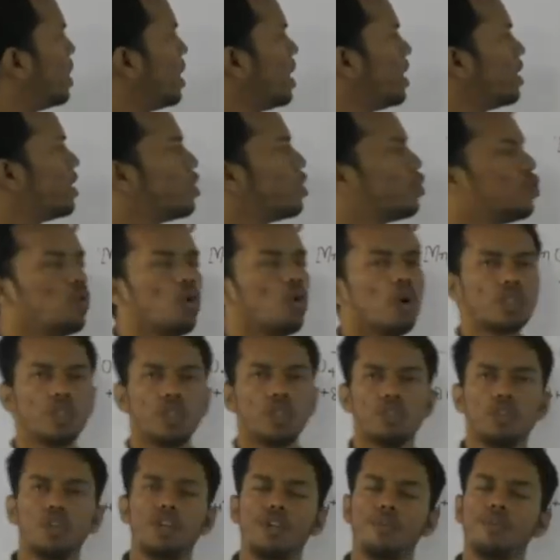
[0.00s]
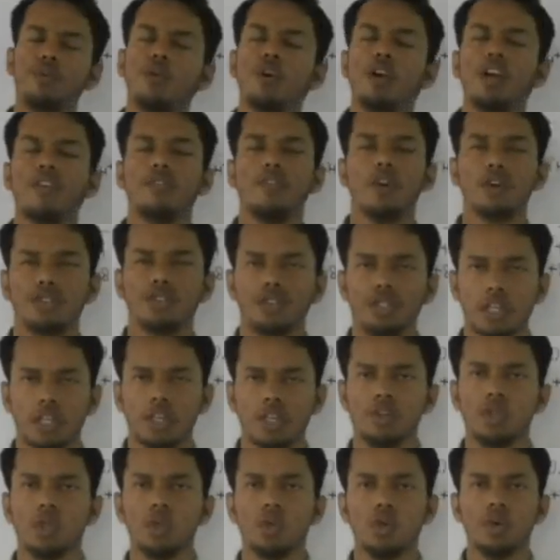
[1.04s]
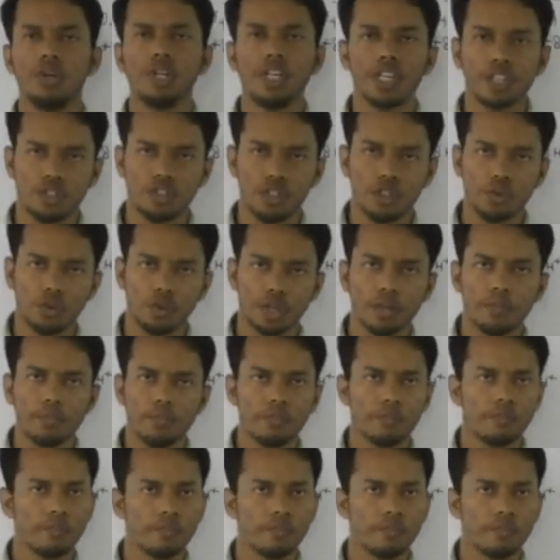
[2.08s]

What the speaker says: here there is no oxygen. So removal of oxygen also reduction. Okay.